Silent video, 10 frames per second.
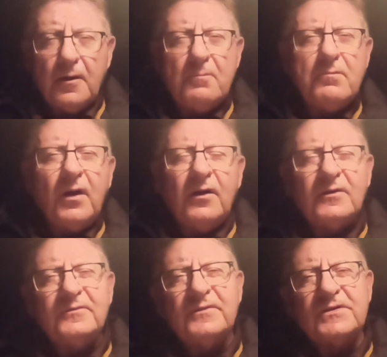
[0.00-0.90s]
A
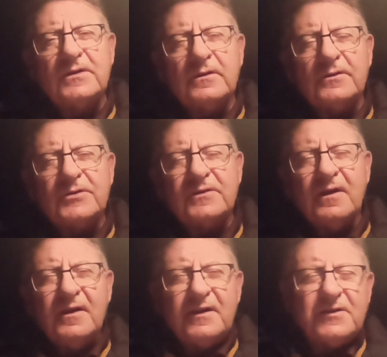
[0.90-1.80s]
marred visage,
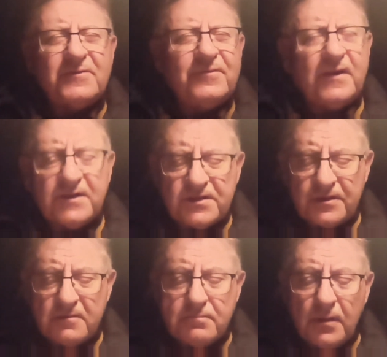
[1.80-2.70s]
his face
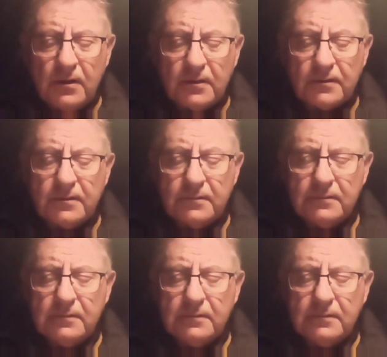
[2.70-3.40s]
so marred.